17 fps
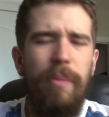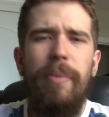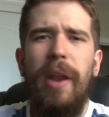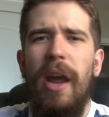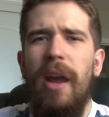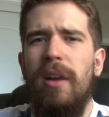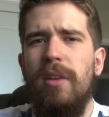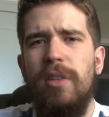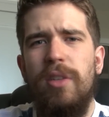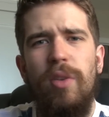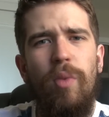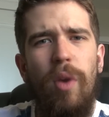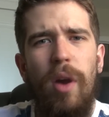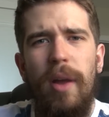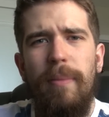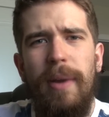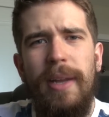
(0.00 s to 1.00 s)
But I also
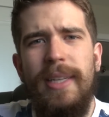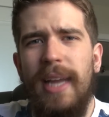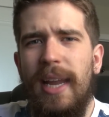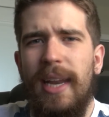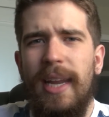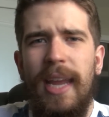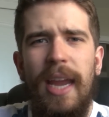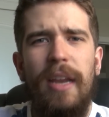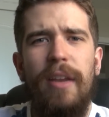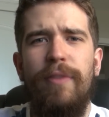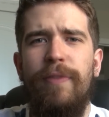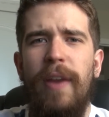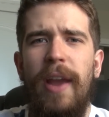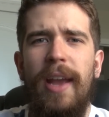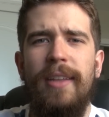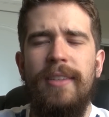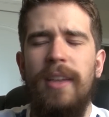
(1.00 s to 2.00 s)
want my dedicated
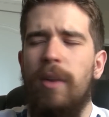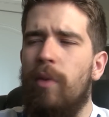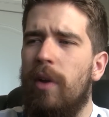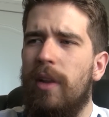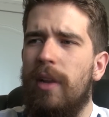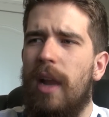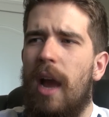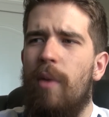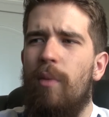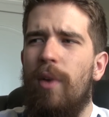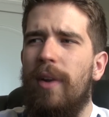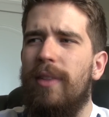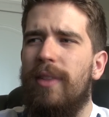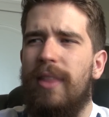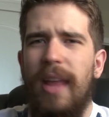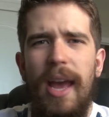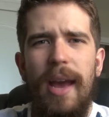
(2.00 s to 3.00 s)
fans. I
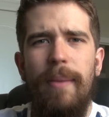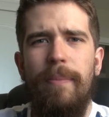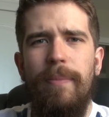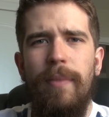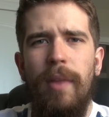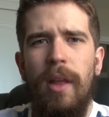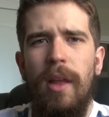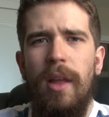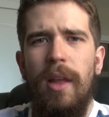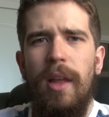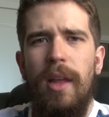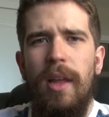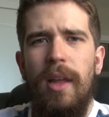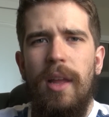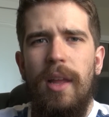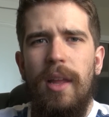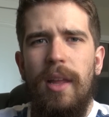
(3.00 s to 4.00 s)
want them
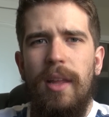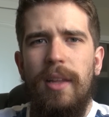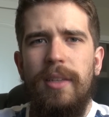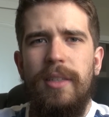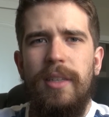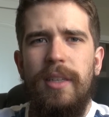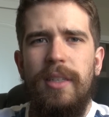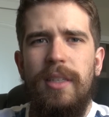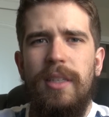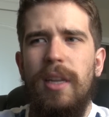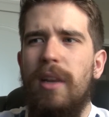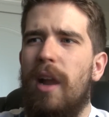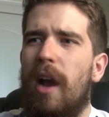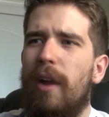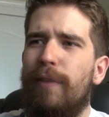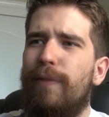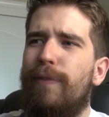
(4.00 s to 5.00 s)
to
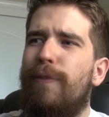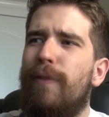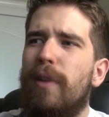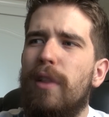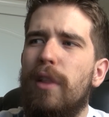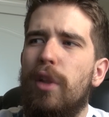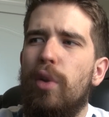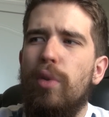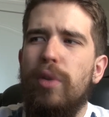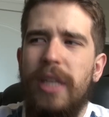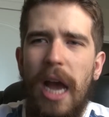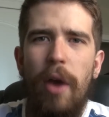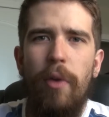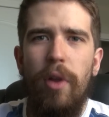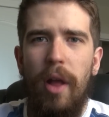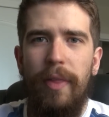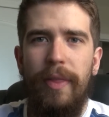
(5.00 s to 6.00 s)
not lose
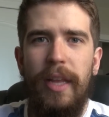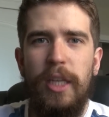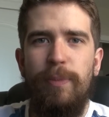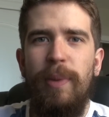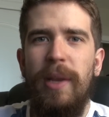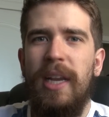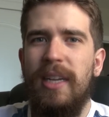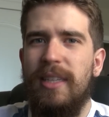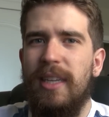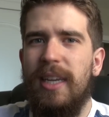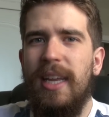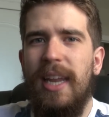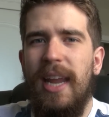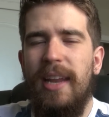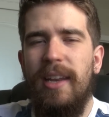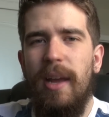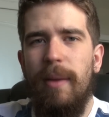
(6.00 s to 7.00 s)
out on this because it
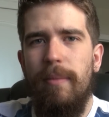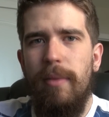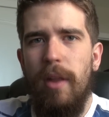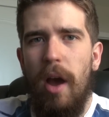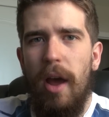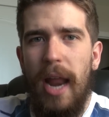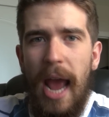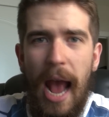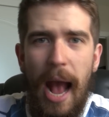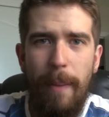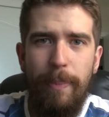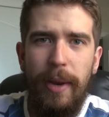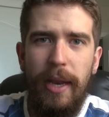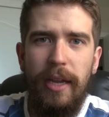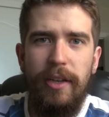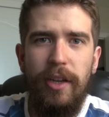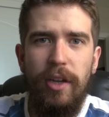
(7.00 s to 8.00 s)
could end up not
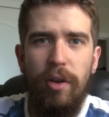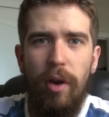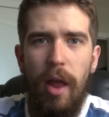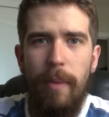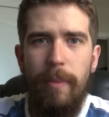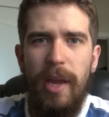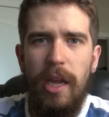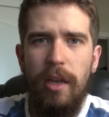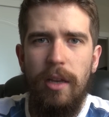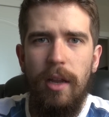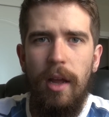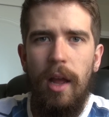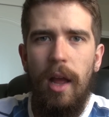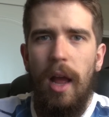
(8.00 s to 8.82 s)
happening. Do you know what I mean?